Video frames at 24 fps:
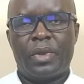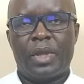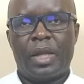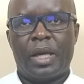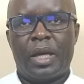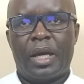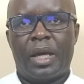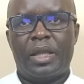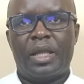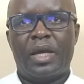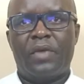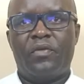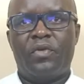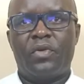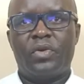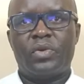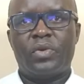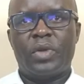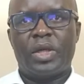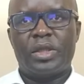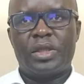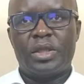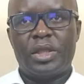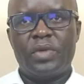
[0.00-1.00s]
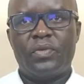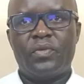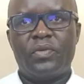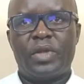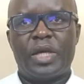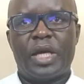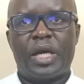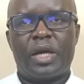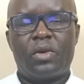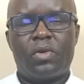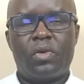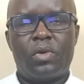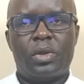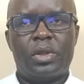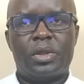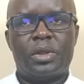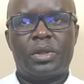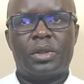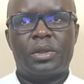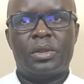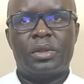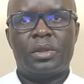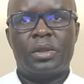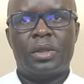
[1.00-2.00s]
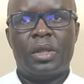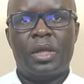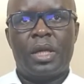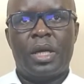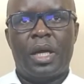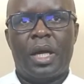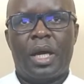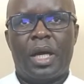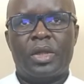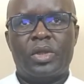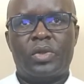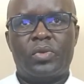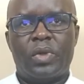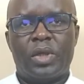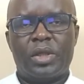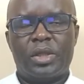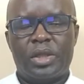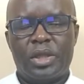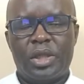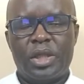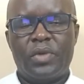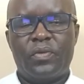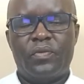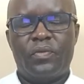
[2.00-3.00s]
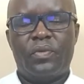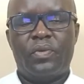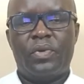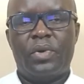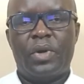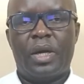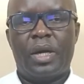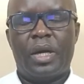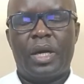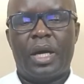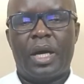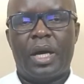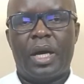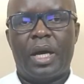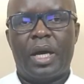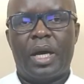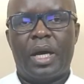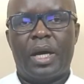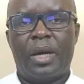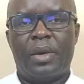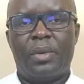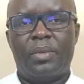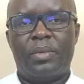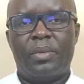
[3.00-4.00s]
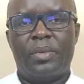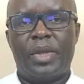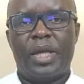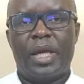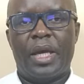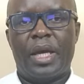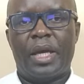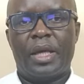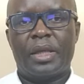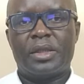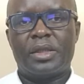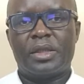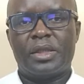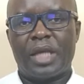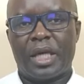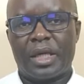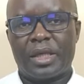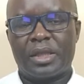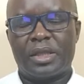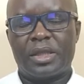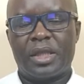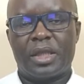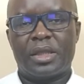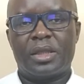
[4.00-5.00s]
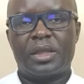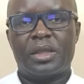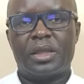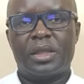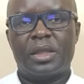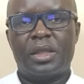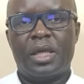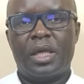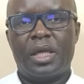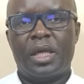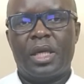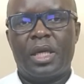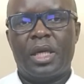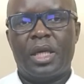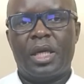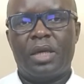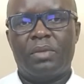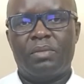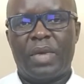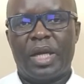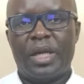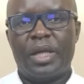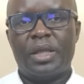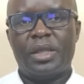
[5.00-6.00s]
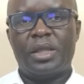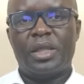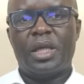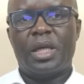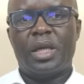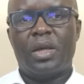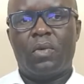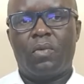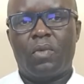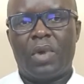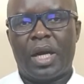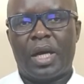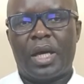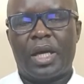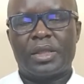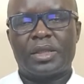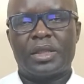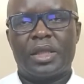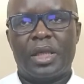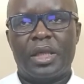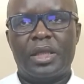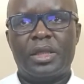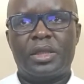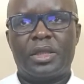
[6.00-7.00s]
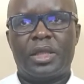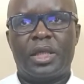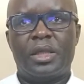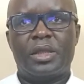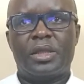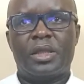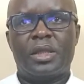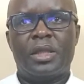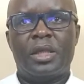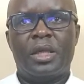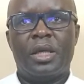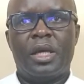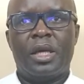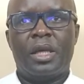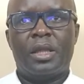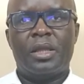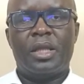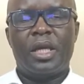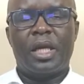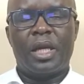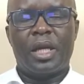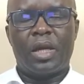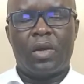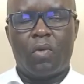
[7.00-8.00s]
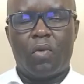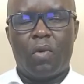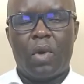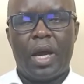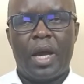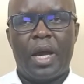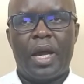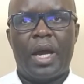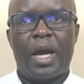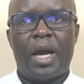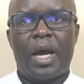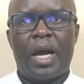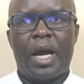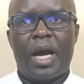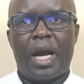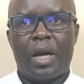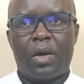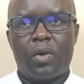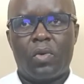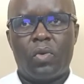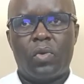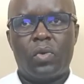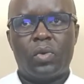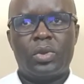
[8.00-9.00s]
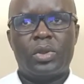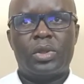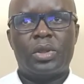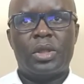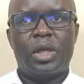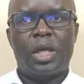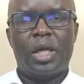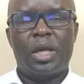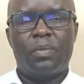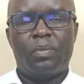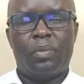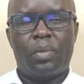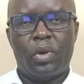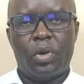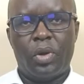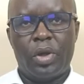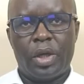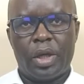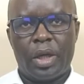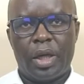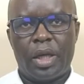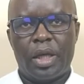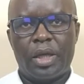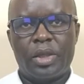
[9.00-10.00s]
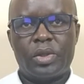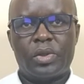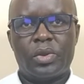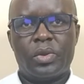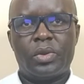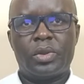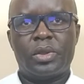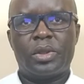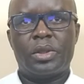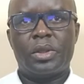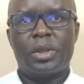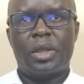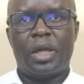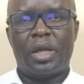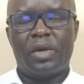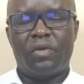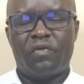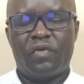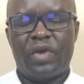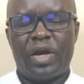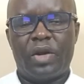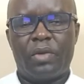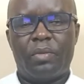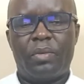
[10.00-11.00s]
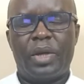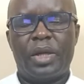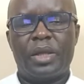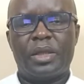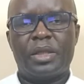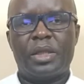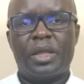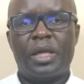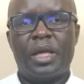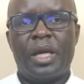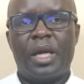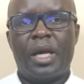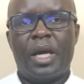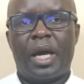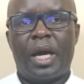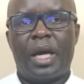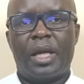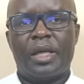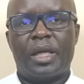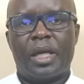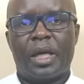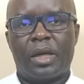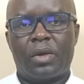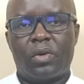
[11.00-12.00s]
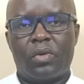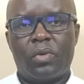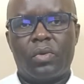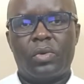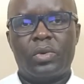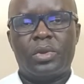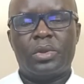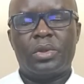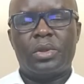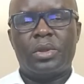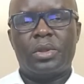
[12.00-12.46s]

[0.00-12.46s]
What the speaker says: And therefore, to achieve their goals and to achieve their success in managing workers' interest, they require a good employee relations environment and a good